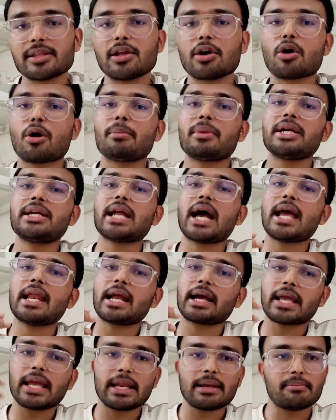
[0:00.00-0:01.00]
in the comment.
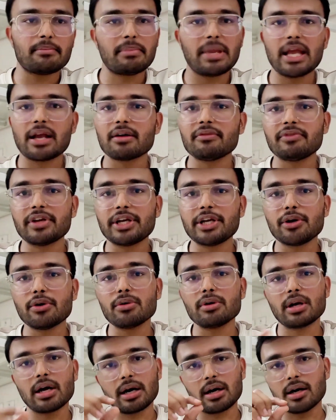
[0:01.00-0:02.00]
I'll again make a
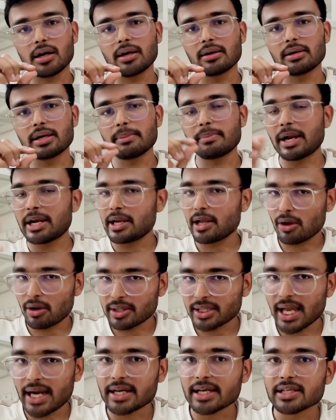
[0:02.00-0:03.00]
video depending
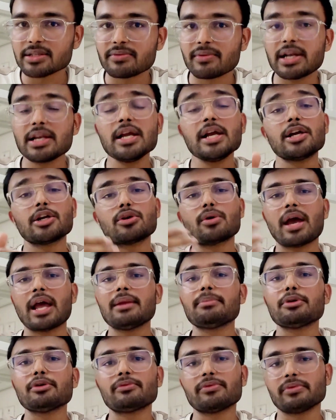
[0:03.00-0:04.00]
on that as well, to
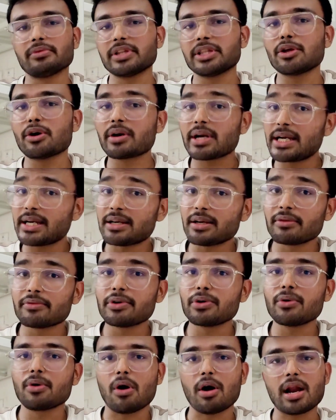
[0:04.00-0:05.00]
help you with your
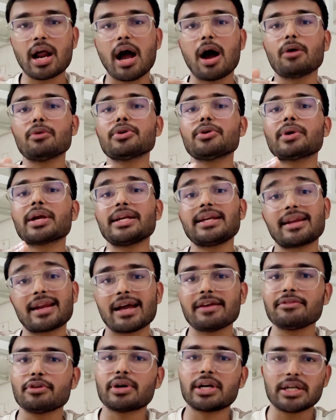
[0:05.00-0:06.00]
interview or how you can
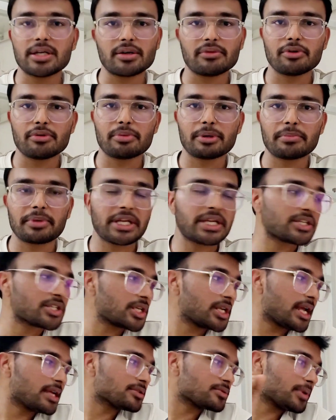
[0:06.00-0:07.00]
drive your interview
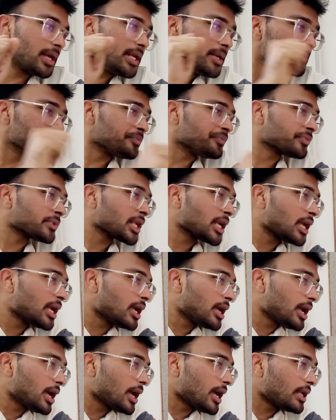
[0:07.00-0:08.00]
preparation as well.
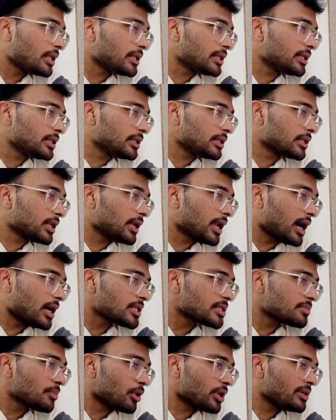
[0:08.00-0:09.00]
And the
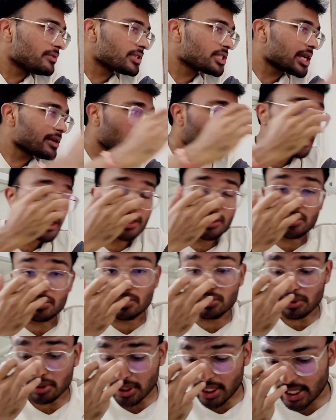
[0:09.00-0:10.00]
last point which I wanted
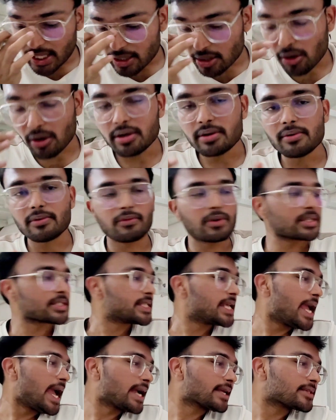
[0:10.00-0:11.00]
to hit on
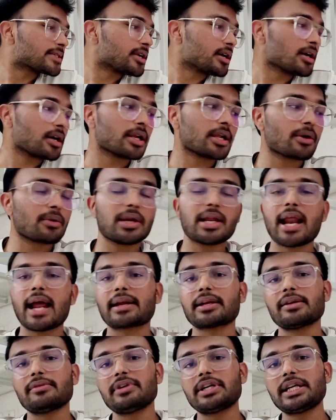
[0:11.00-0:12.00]
was the extracurricular
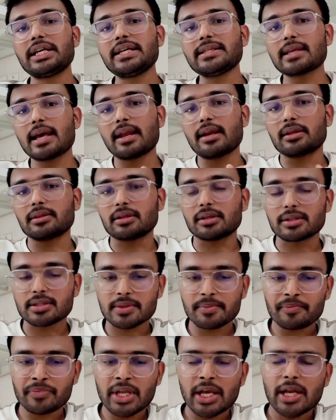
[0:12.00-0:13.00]
activities and others.